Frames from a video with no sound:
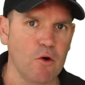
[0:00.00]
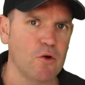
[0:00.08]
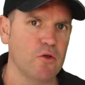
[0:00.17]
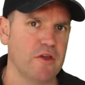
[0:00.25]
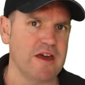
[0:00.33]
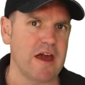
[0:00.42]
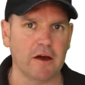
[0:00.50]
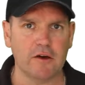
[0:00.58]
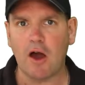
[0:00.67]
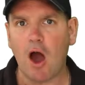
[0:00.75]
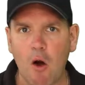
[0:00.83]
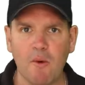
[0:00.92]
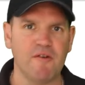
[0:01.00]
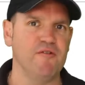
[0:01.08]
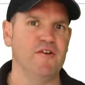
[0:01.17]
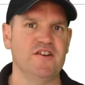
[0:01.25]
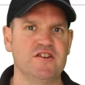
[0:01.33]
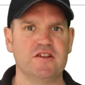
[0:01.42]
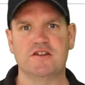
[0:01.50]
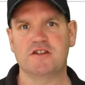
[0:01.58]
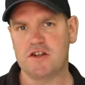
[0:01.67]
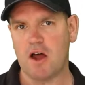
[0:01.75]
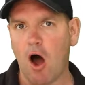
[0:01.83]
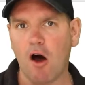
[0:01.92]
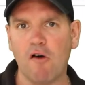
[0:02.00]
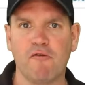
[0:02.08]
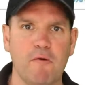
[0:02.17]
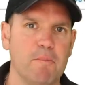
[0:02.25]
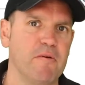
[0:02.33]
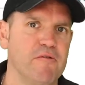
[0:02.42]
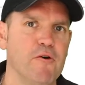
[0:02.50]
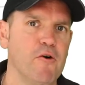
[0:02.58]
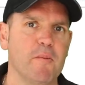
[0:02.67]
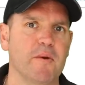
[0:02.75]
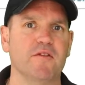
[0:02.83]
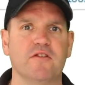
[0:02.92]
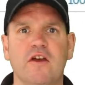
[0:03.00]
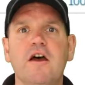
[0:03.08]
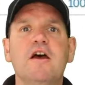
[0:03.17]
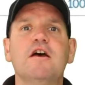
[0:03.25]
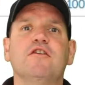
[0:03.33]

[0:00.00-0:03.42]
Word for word: or the coefficient of performance.